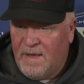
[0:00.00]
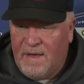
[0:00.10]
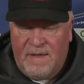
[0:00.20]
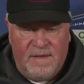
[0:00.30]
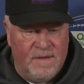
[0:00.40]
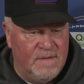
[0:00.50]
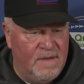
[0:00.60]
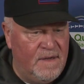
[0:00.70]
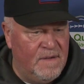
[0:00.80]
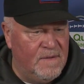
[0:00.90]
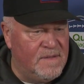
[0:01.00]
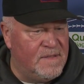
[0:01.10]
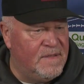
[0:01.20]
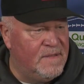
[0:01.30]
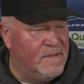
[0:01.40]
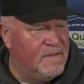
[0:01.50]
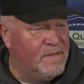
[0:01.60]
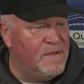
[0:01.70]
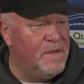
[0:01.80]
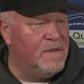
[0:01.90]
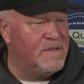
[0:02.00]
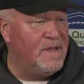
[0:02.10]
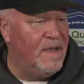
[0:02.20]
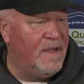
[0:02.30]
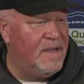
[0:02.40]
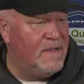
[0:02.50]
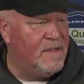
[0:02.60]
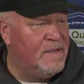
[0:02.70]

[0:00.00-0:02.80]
And, you know, I know it's New Year's Day,